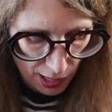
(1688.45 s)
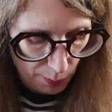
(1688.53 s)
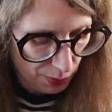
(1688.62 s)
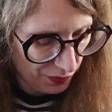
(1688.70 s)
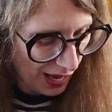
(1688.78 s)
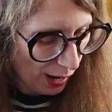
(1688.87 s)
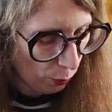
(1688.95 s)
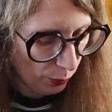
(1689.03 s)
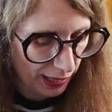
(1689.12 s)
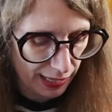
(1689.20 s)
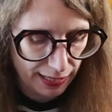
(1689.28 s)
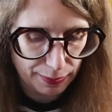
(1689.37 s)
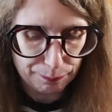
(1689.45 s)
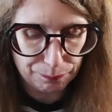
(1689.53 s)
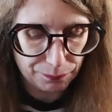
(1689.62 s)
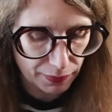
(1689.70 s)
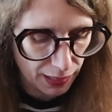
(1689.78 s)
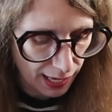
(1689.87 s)
But that way,
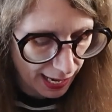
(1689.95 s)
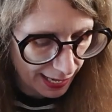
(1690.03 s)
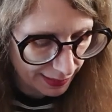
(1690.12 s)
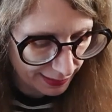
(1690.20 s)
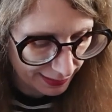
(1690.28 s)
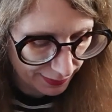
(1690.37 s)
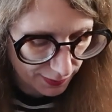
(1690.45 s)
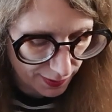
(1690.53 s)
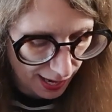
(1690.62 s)
I at least